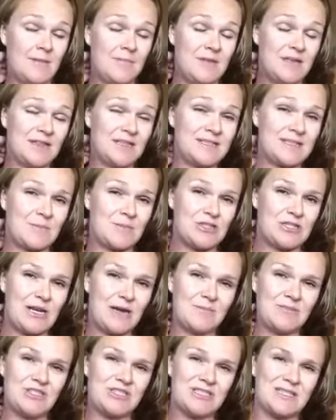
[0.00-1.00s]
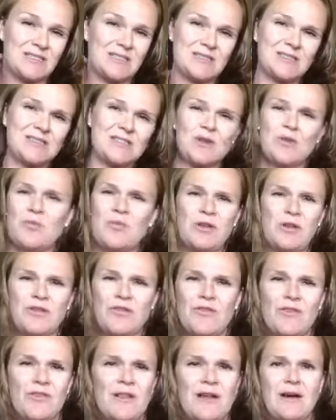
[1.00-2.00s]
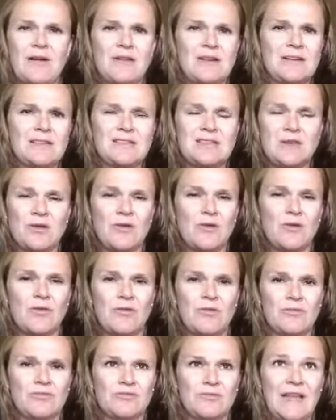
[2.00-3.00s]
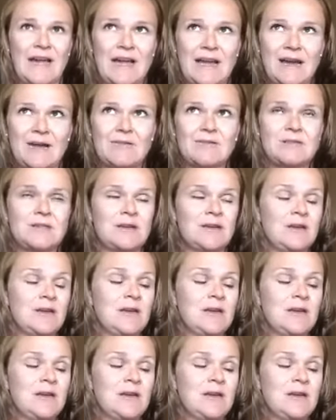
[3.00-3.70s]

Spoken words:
in the summertime, just because it's so beautiful out and it's so light out.